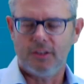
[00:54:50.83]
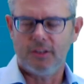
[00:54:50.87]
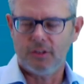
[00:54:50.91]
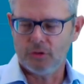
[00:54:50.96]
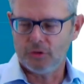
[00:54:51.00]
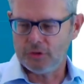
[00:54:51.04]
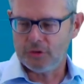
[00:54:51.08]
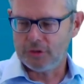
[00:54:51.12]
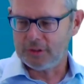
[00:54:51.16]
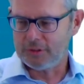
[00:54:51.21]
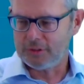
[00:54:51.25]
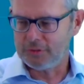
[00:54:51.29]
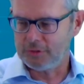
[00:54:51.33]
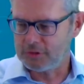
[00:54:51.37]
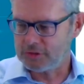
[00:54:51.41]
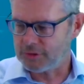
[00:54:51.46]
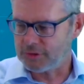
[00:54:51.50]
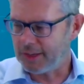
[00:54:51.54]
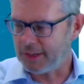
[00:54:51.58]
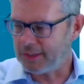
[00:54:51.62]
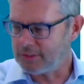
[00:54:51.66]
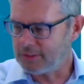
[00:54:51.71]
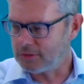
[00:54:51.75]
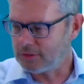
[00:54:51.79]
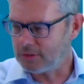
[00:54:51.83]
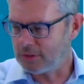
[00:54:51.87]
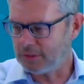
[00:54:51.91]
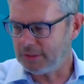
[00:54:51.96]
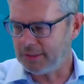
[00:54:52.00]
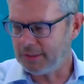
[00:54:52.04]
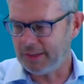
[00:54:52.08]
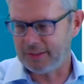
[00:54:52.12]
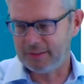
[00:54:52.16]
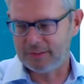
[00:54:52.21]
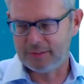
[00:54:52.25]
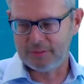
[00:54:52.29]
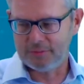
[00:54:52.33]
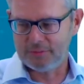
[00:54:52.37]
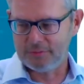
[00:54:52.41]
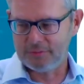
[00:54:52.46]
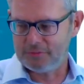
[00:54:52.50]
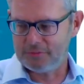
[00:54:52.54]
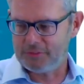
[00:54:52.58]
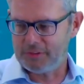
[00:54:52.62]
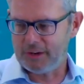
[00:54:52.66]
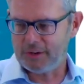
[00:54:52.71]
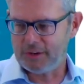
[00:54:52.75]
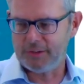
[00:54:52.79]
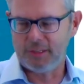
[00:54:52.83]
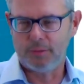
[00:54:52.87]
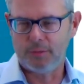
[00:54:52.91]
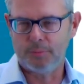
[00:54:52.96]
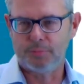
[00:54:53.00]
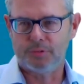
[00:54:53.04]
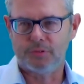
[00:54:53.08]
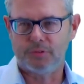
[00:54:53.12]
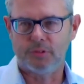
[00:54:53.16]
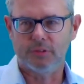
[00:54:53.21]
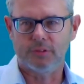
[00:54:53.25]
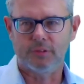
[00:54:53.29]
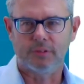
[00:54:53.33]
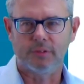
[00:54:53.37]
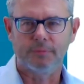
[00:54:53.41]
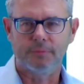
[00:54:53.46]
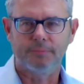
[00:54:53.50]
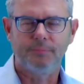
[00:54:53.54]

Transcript: You try to connect. Very important.